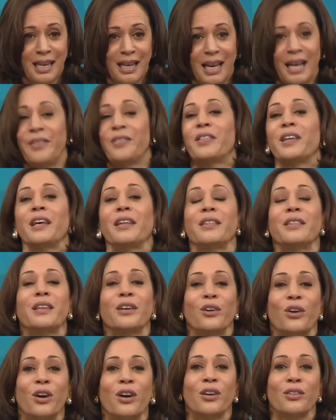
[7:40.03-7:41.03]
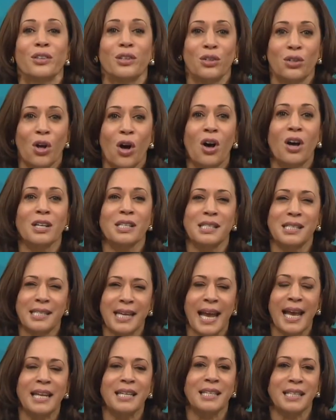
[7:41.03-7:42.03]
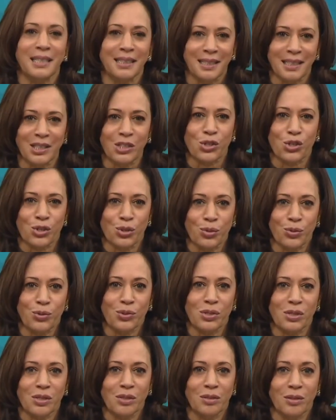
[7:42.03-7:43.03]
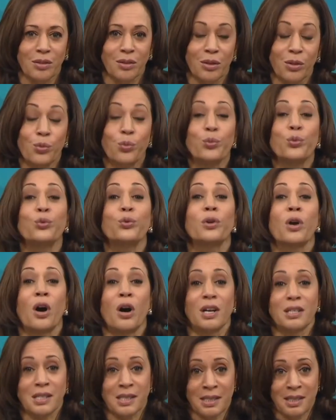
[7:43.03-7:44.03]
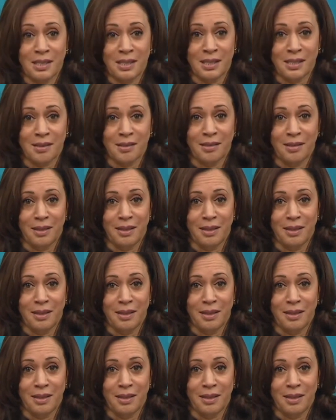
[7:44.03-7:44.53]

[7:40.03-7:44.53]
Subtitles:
And then there are the long-standing issues, the root causes.